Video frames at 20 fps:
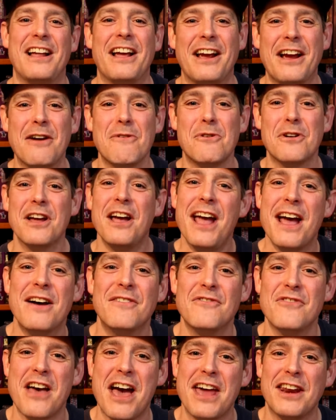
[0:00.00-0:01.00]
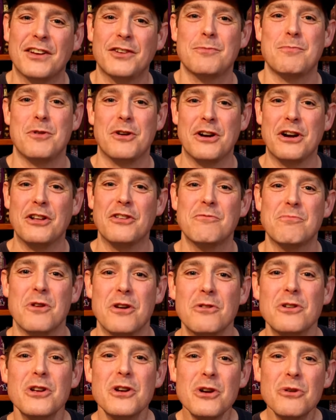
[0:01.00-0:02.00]
Like, I want to have that experience,
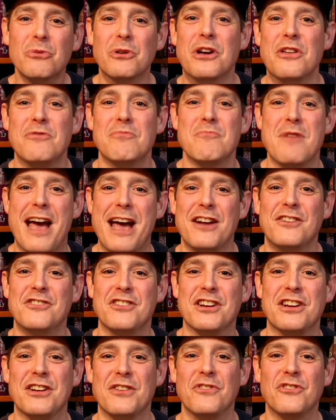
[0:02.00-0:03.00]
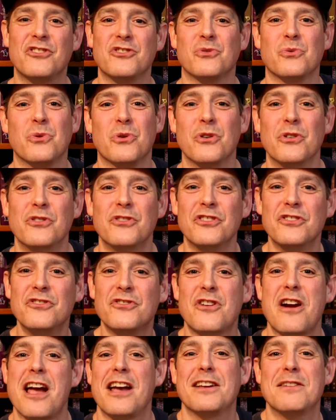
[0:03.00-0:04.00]
but with magic and swords and
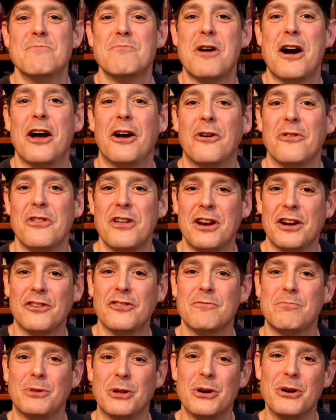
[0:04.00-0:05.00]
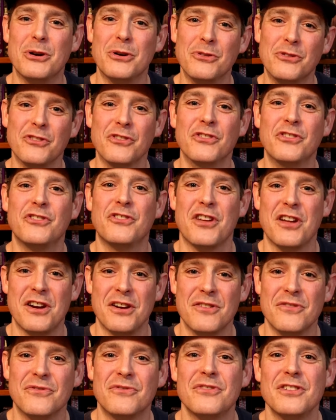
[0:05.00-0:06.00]
dragon bile that explodes instead
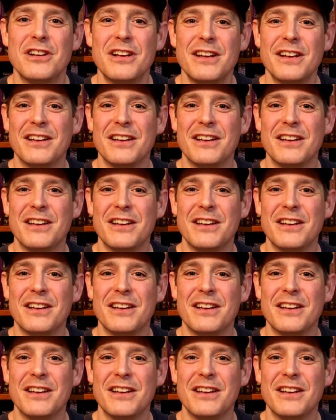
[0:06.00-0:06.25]
of,